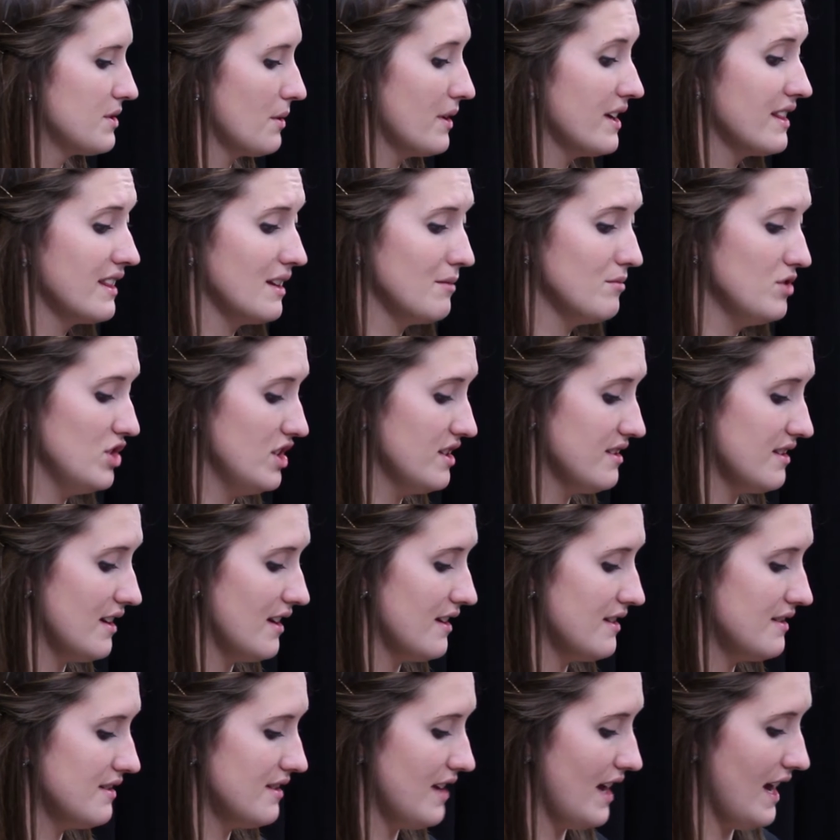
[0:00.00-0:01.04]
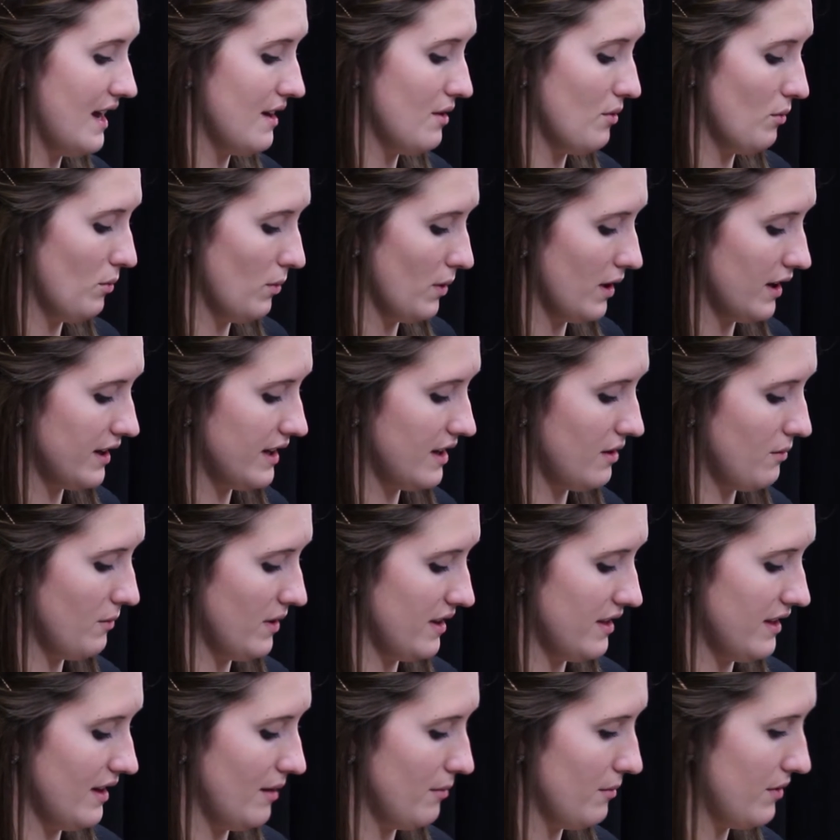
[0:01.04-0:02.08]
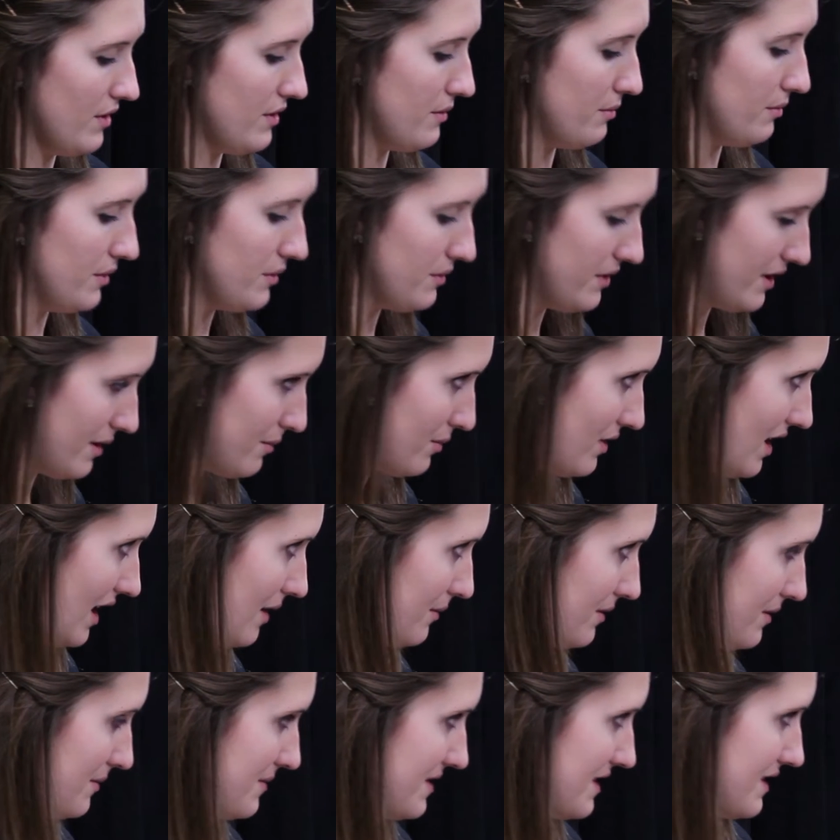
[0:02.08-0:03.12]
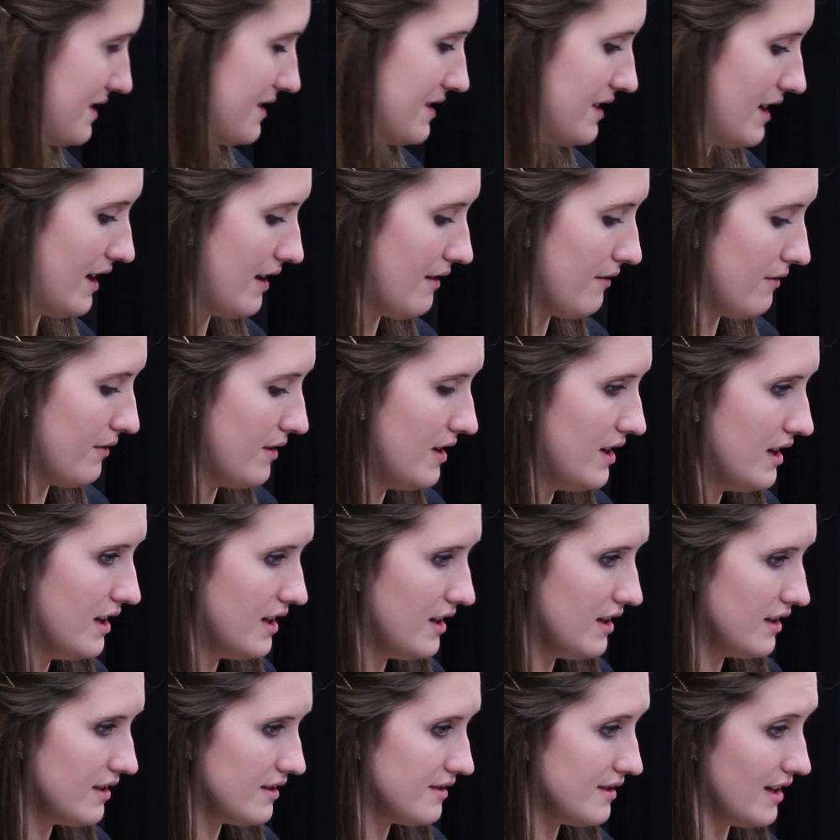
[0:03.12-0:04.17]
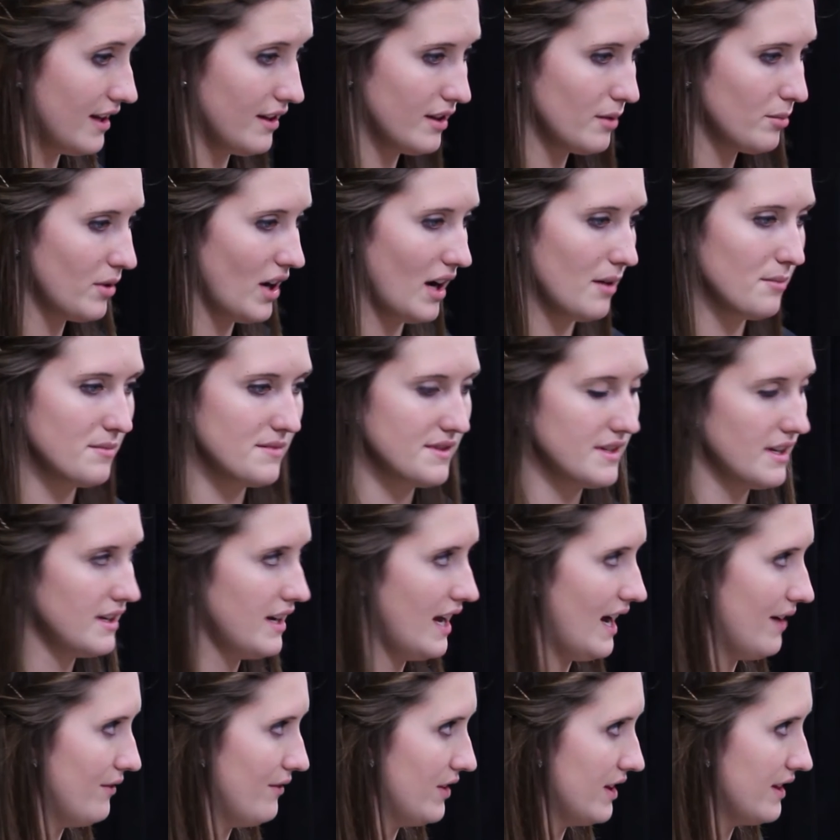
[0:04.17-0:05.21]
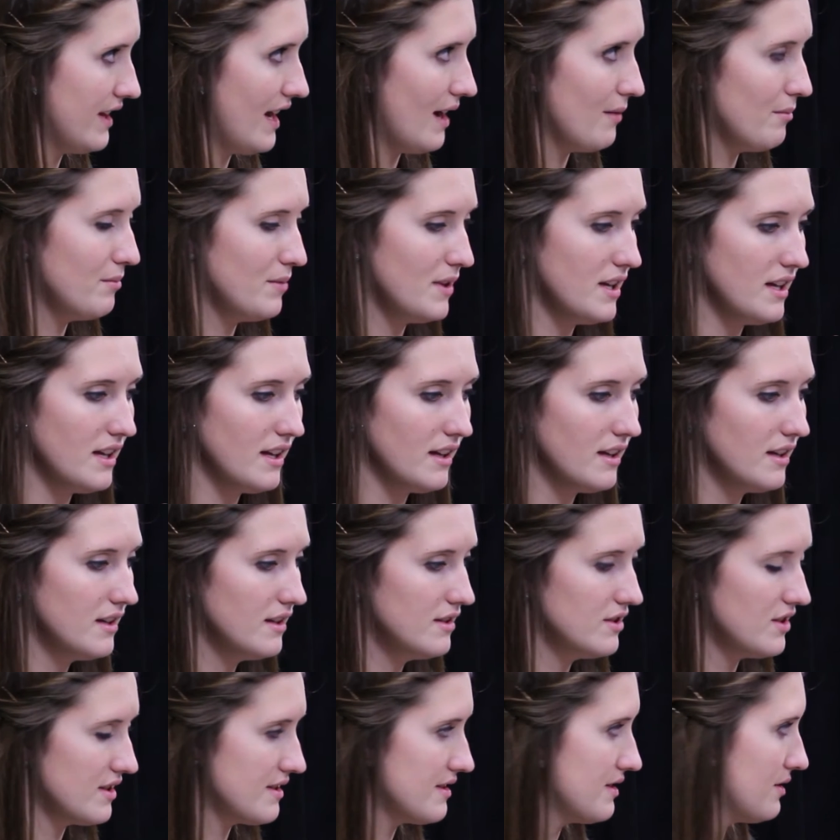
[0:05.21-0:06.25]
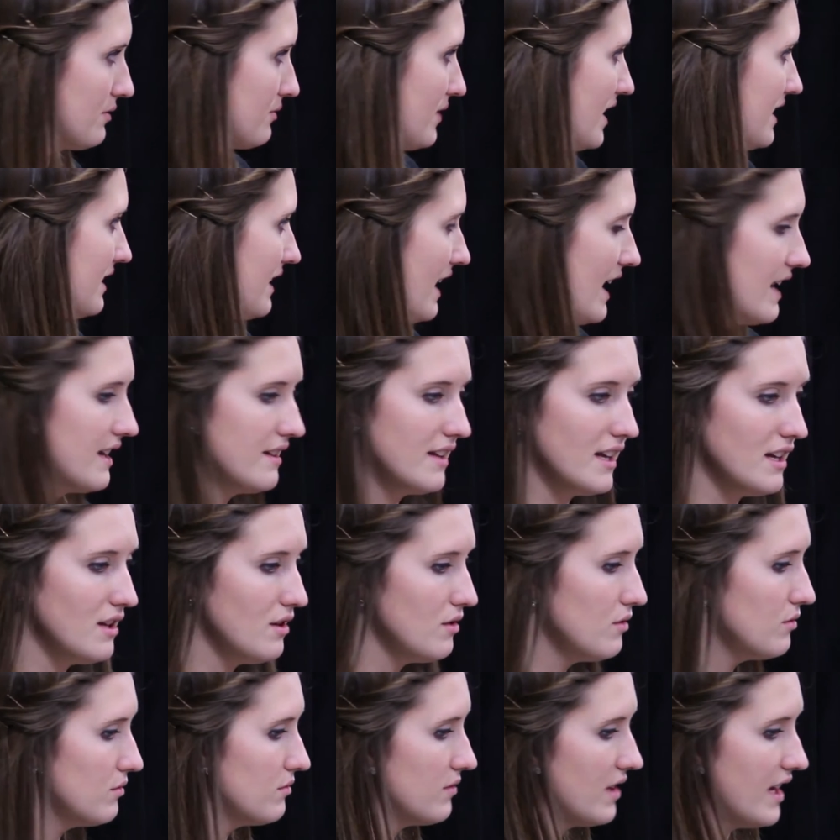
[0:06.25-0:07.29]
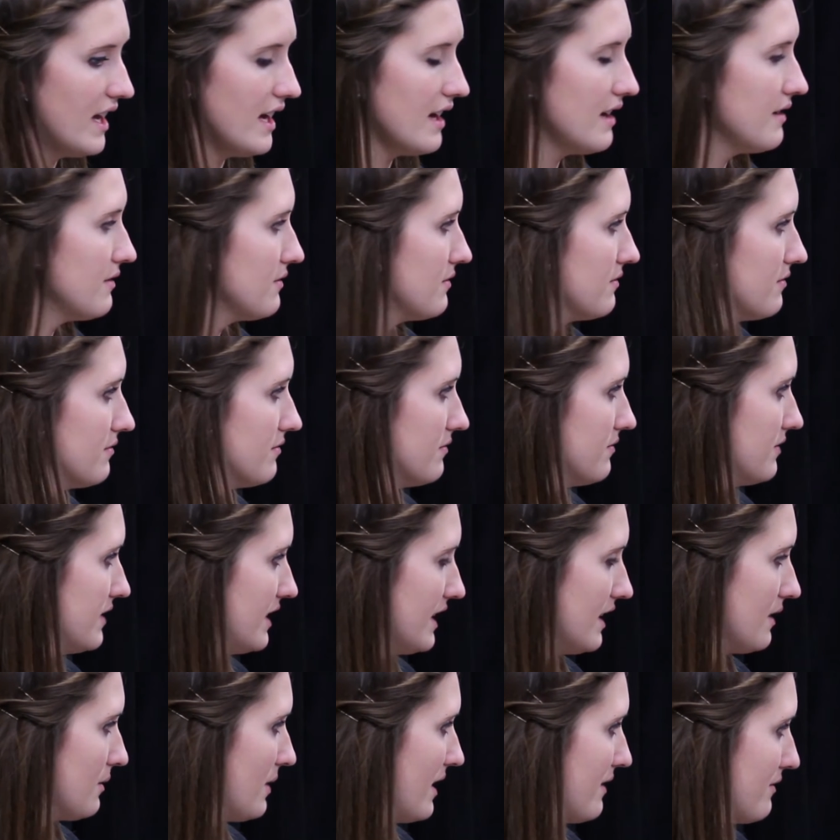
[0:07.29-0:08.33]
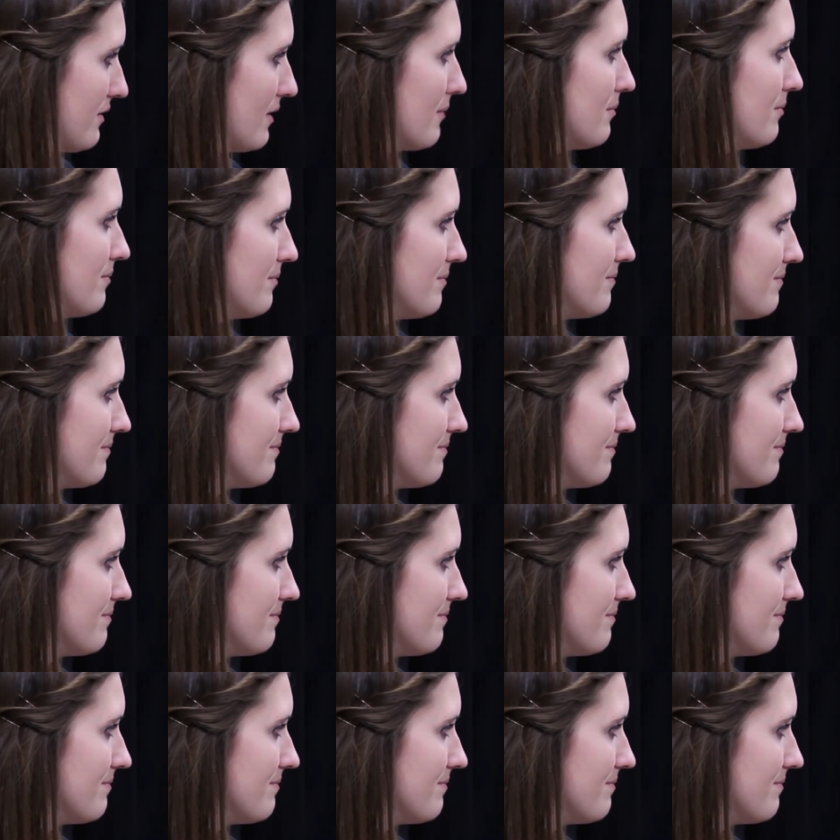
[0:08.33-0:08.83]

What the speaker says: showing them Jesus and working with them through their problems instead of seeing the problems and having that be just the red line that you can't get away from.